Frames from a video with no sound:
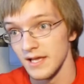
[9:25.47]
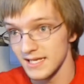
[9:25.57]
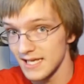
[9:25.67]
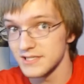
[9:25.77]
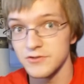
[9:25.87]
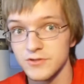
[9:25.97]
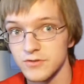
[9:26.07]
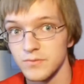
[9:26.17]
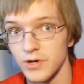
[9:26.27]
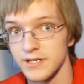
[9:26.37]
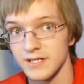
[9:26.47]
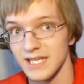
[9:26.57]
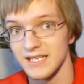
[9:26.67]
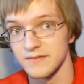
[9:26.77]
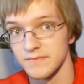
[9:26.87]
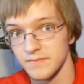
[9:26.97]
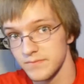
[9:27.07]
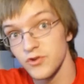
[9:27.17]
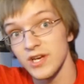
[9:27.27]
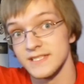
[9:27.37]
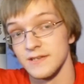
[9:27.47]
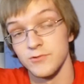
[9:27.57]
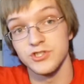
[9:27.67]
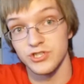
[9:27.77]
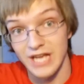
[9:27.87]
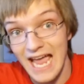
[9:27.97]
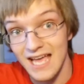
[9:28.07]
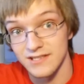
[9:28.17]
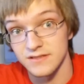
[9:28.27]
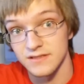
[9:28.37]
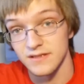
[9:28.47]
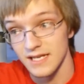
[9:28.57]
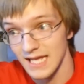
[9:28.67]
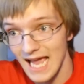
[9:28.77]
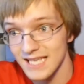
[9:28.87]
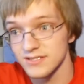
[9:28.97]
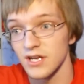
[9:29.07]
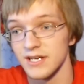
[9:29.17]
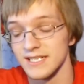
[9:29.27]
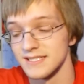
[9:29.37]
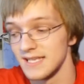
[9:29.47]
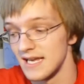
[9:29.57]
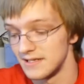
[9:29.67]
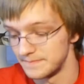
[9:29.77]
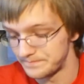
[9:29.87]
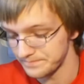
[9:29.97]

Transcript: in case YouTube went, like, crazy, which it has. It has gone insane.